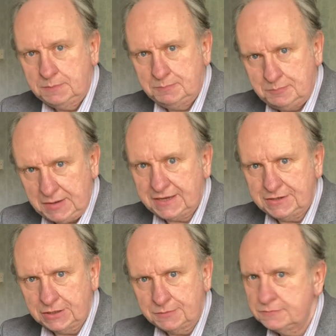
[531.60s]
Begging
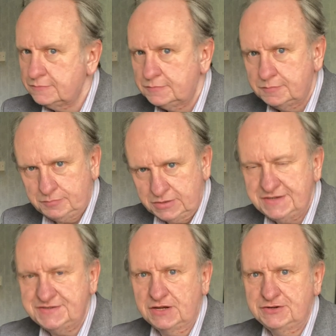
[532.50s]
you,
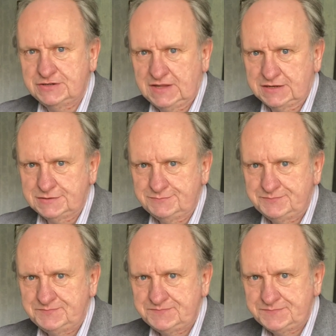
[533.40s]
please don't do that.
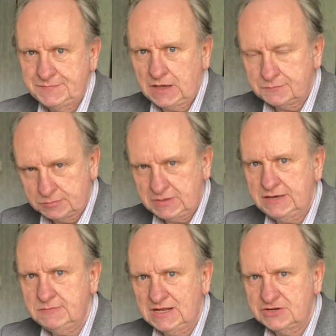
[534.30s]
I put my
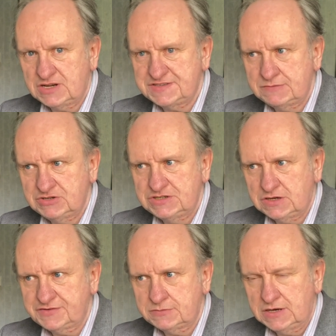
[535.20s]
email address in, which is
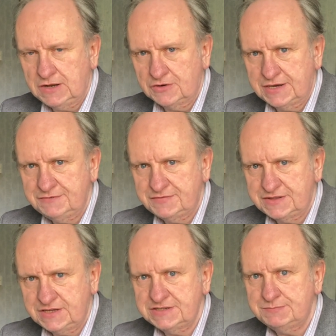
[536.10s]
often my login for
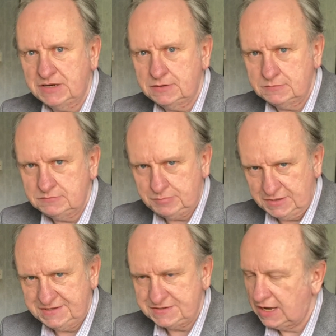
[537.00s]
things, but
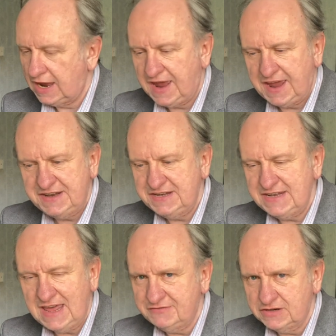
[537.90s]
please
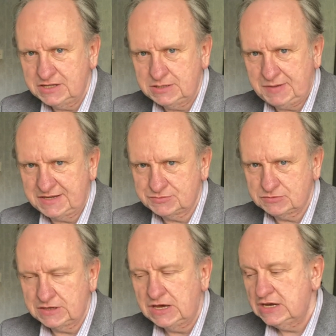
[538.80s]
never the
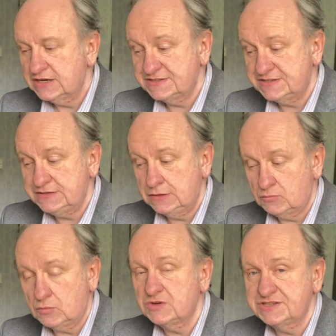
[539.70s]
password. Because
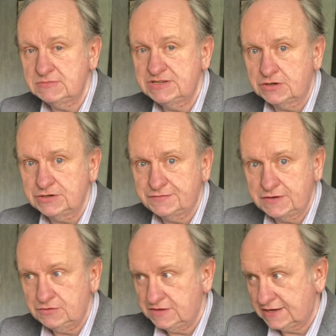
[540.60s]
once somebody's got your
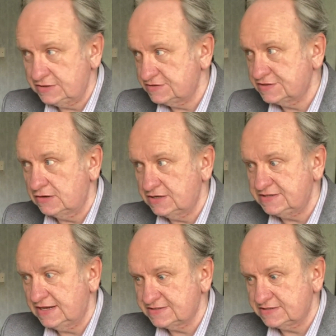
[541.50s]
phone, they can just go to
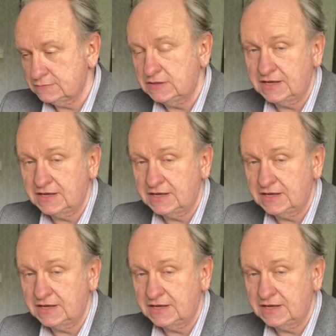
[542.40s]
text and they